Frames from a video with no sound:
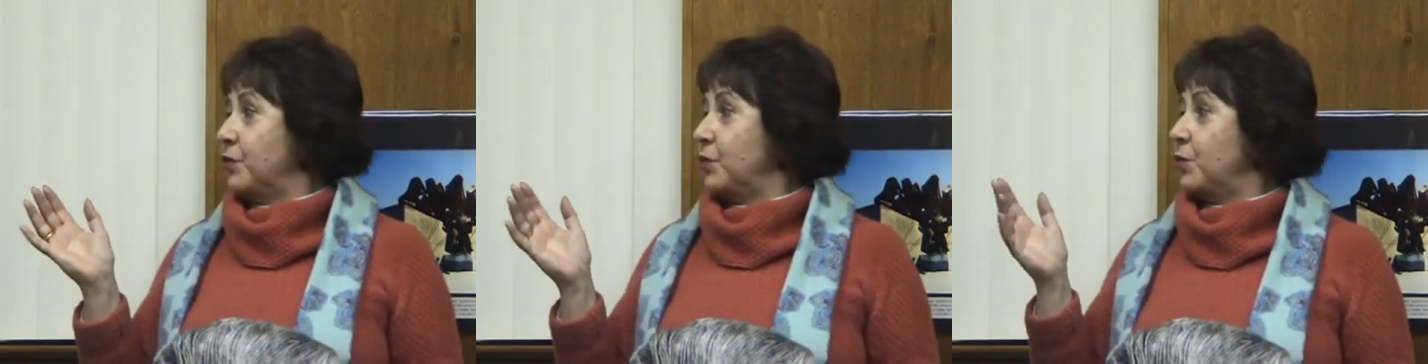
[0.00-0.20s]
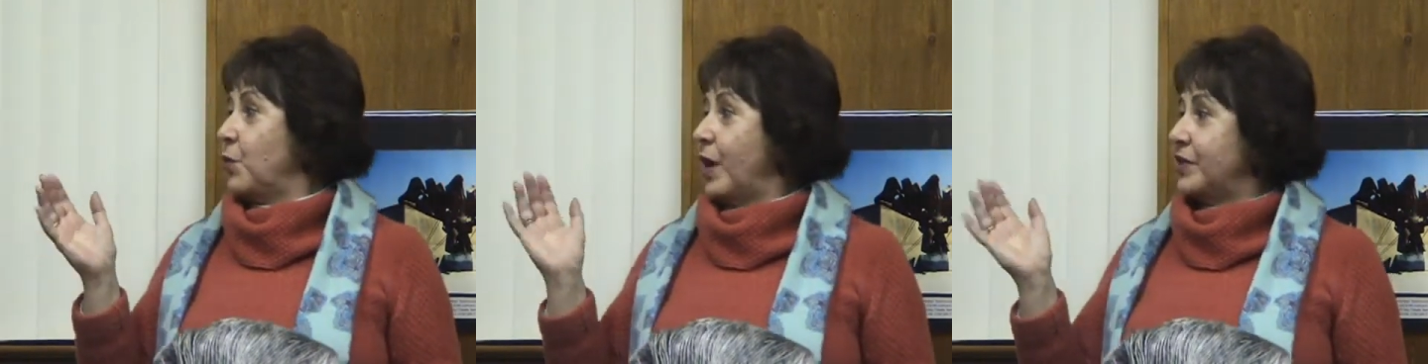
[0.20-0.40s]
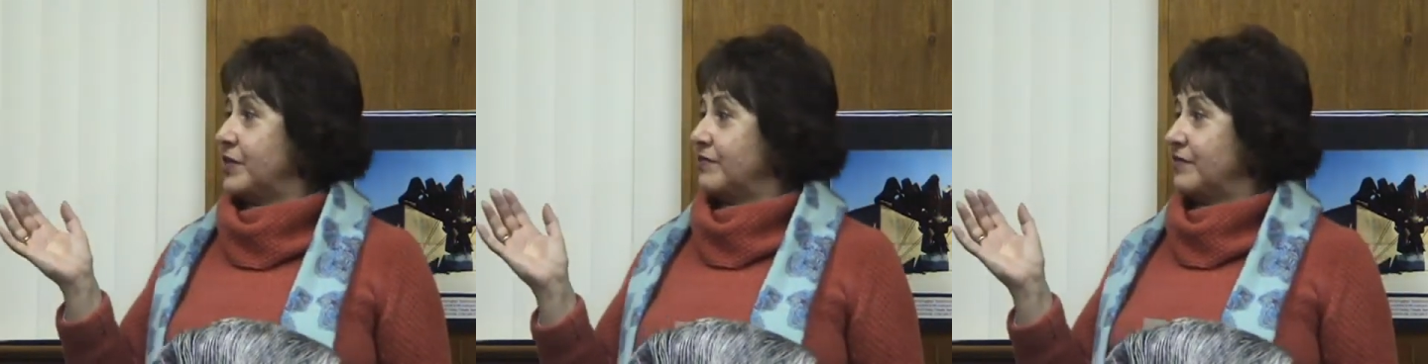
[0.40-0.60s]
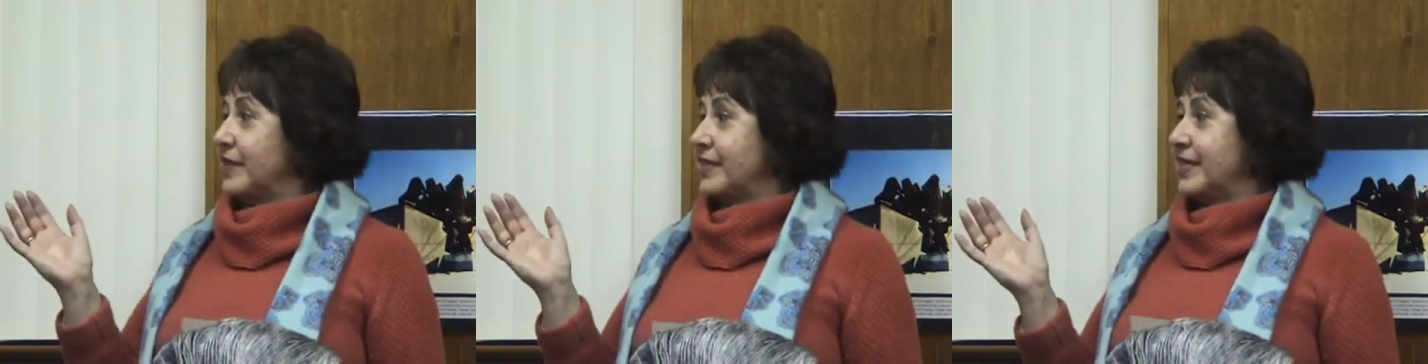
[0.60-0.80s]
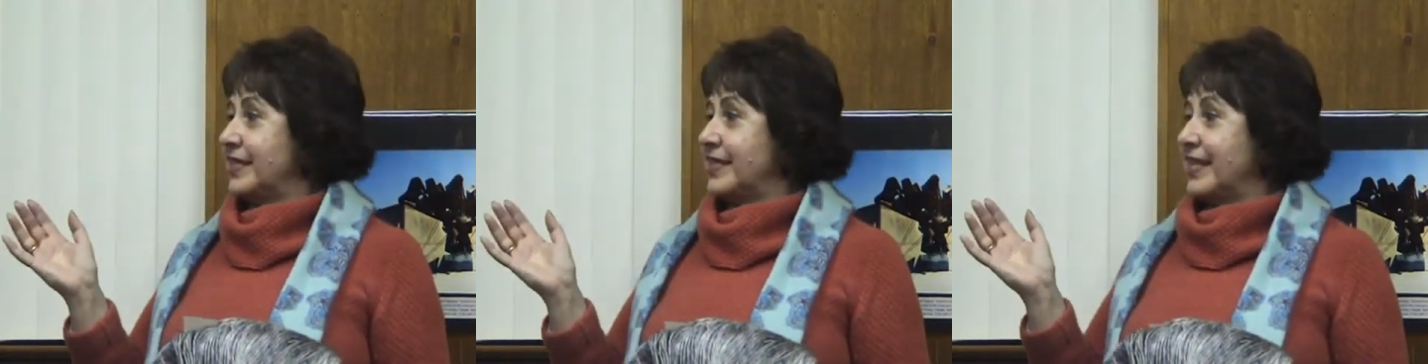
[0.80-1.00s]
want to
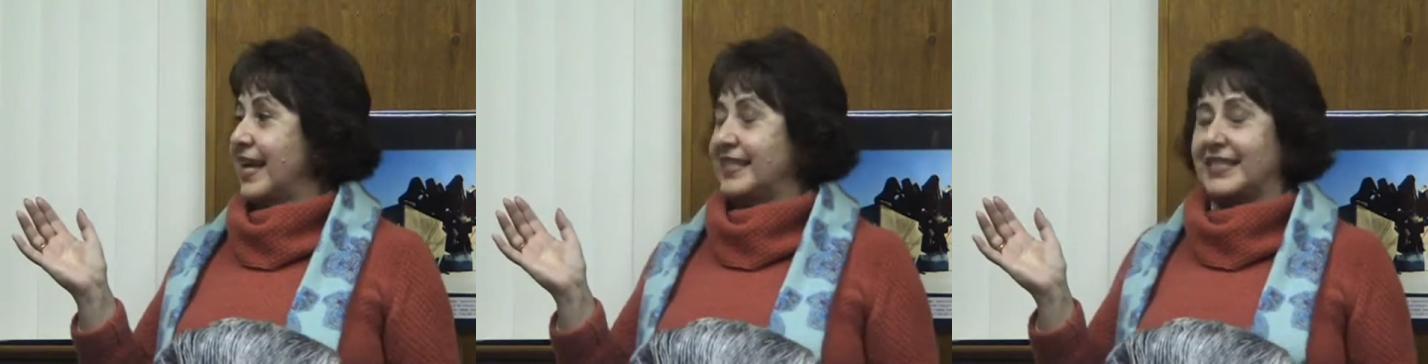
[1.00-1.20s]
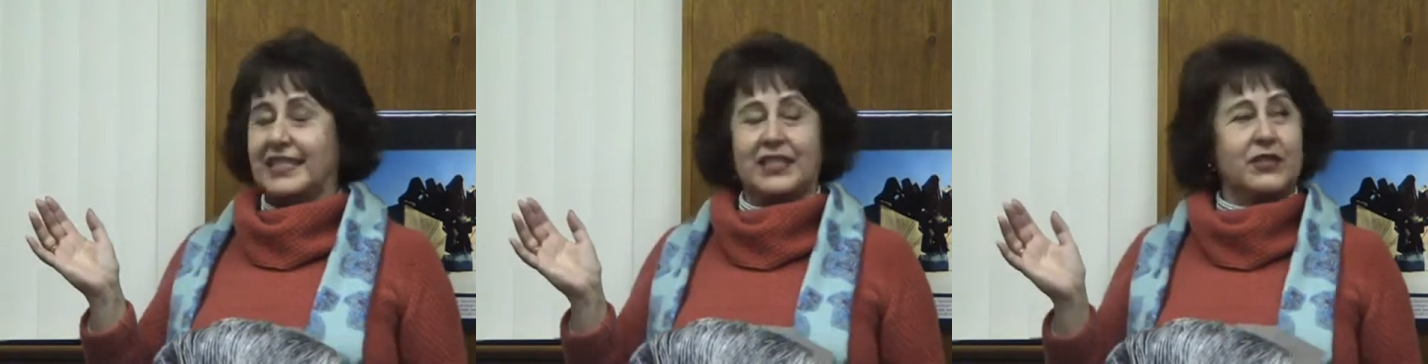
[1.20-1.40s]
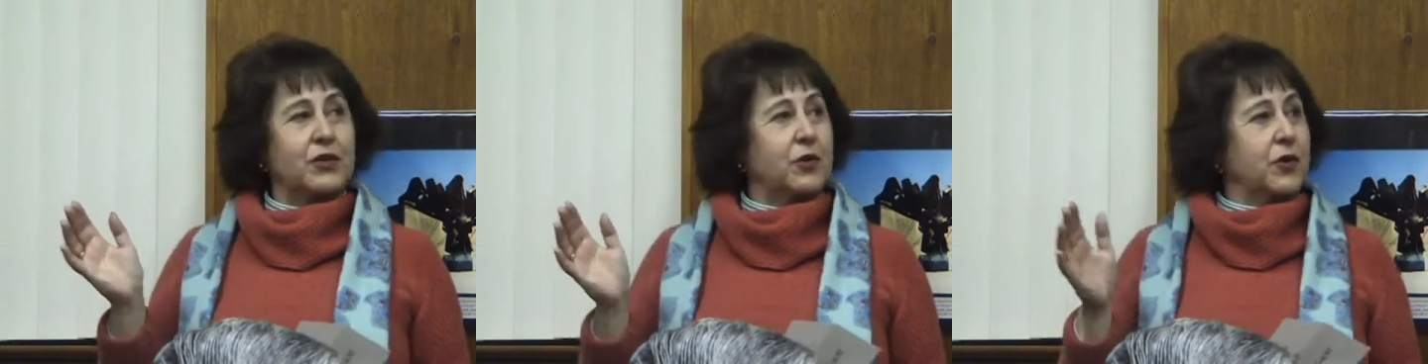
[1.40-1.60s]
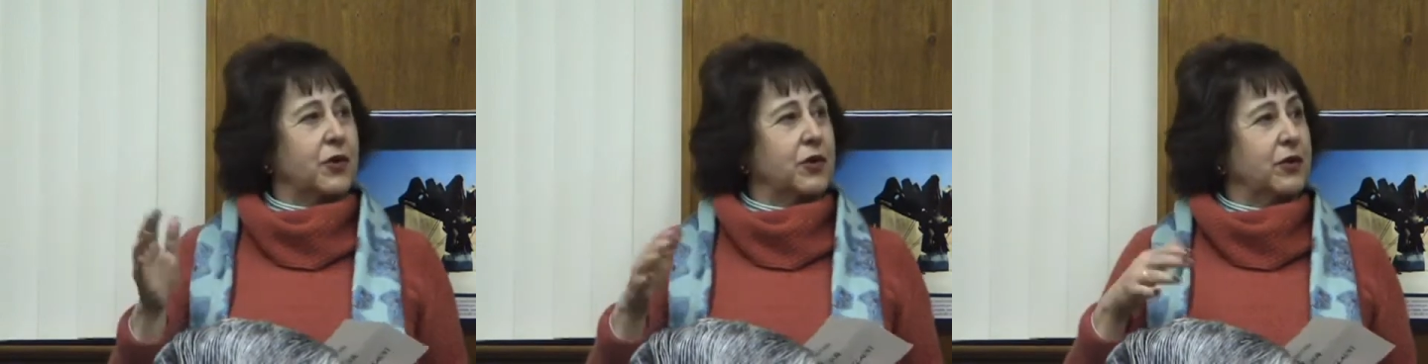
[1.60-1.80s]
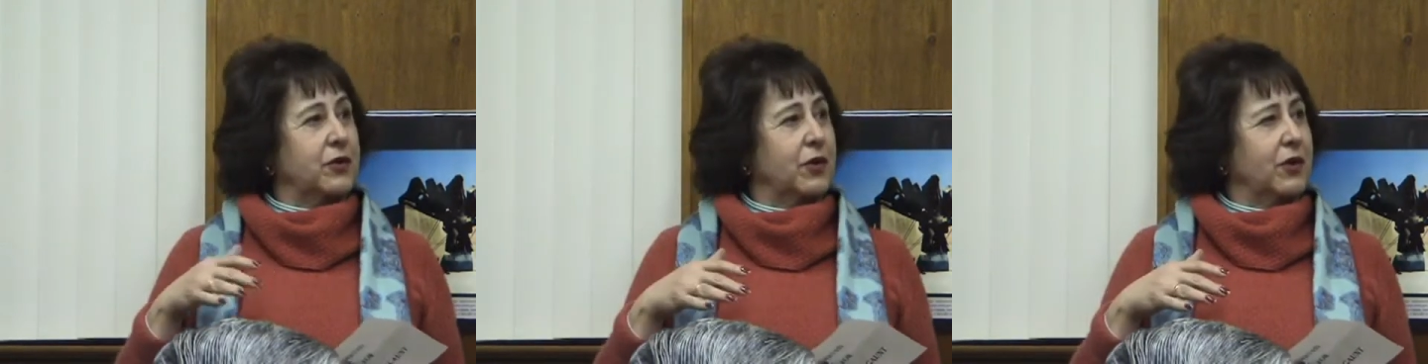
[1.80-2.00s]
visit London, or
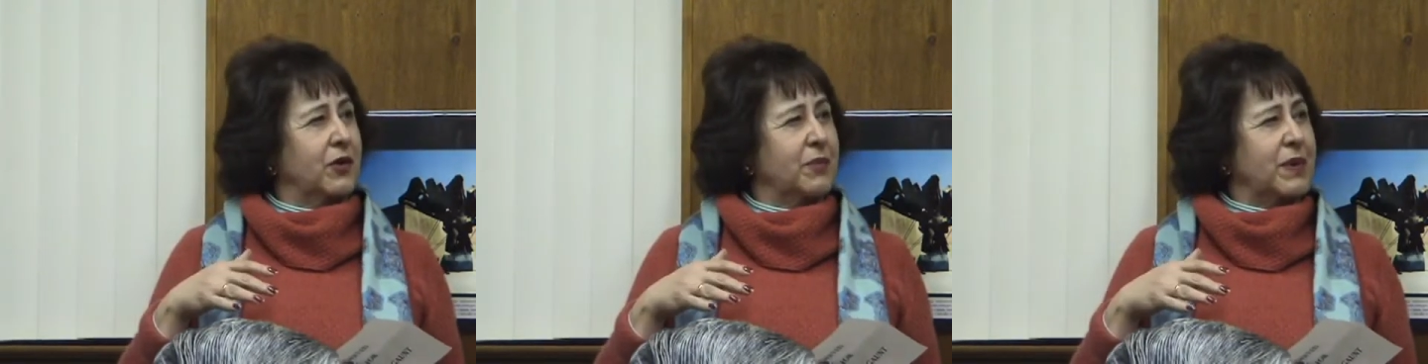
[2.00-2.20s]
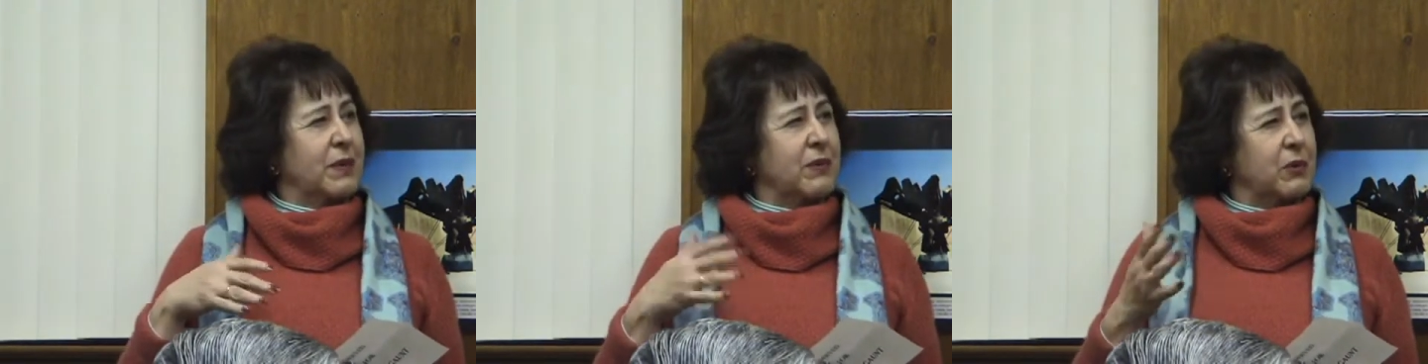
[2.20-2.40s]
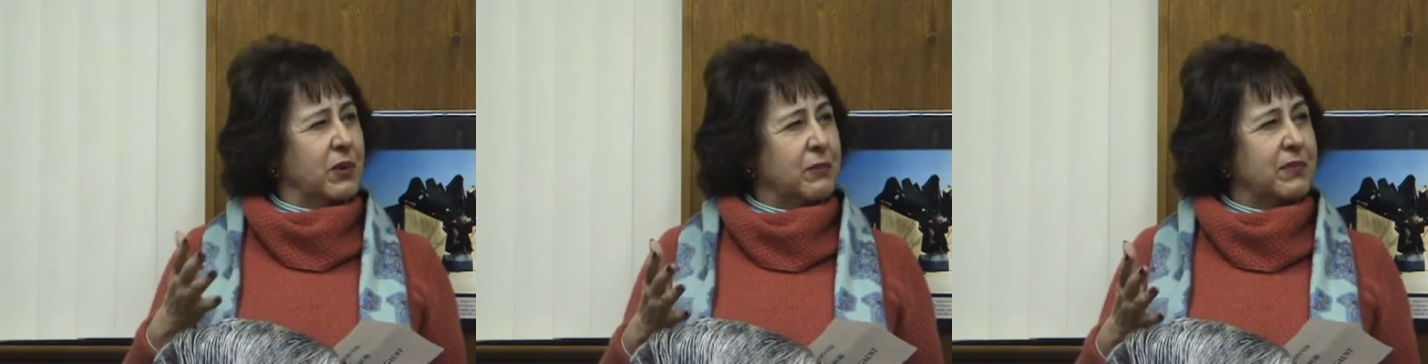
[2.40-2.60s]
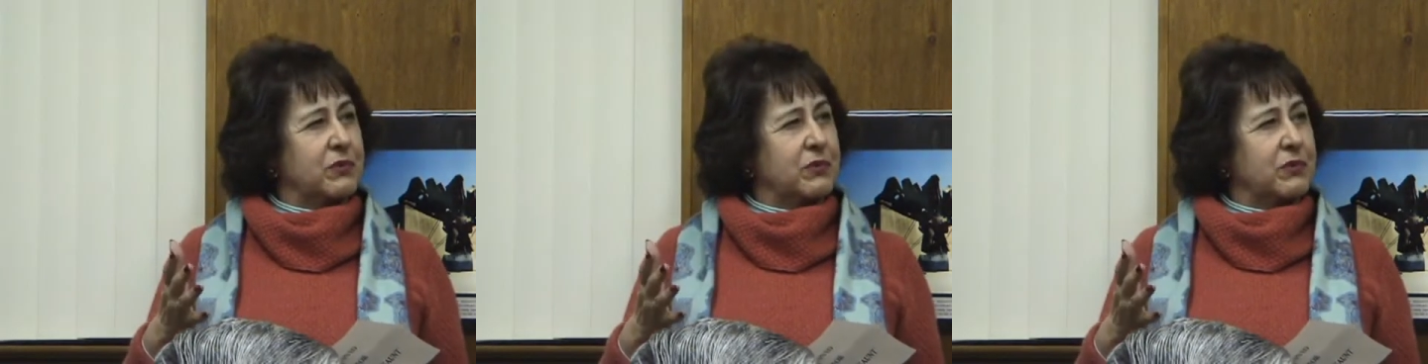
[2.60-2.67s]
maybe